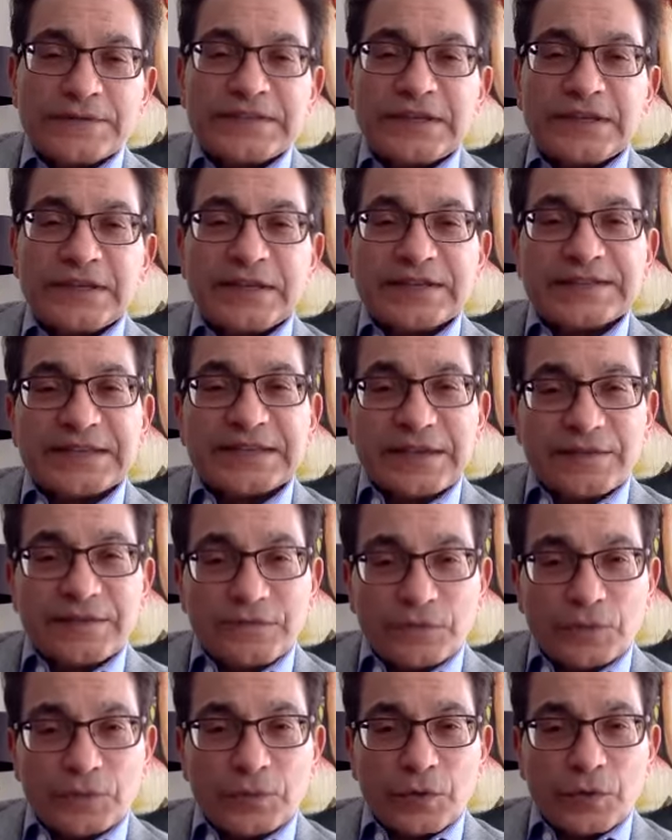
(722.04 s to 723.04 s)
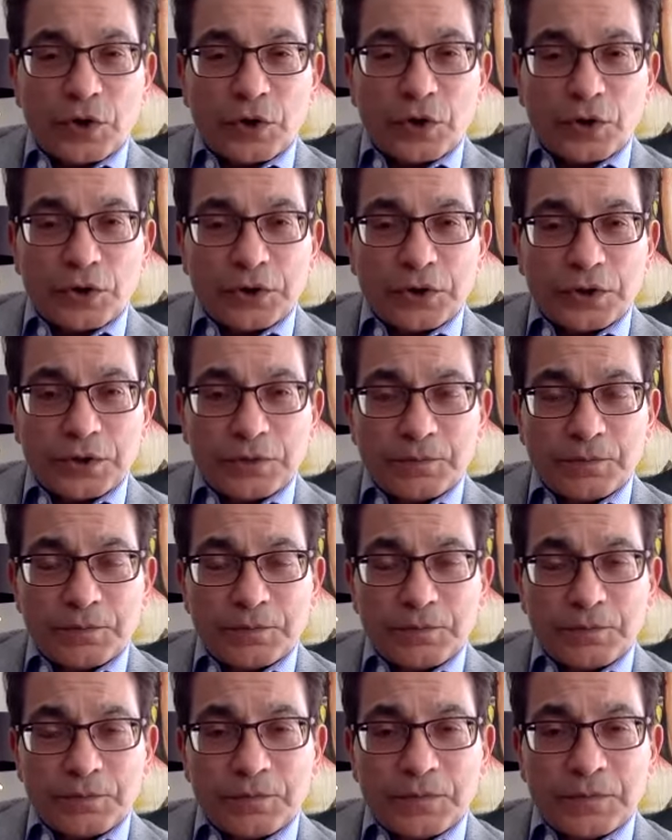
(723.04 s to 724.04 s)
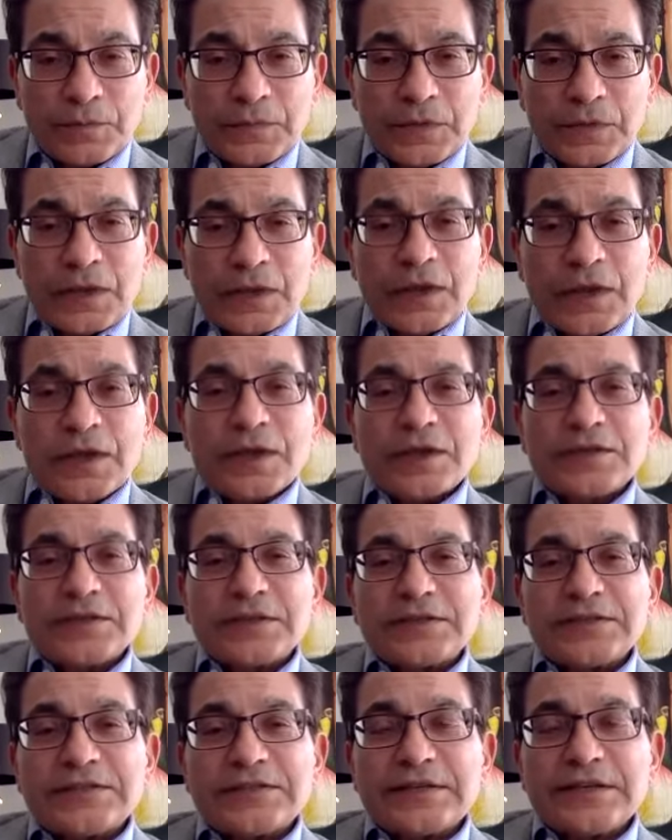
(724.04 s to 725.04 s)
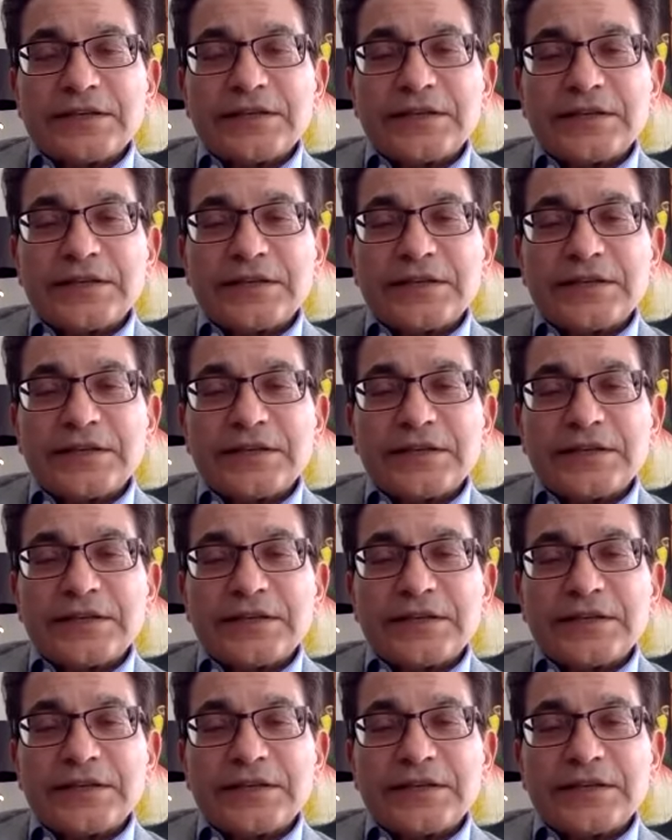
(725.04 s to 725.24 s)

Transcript: see it as a gift from God. See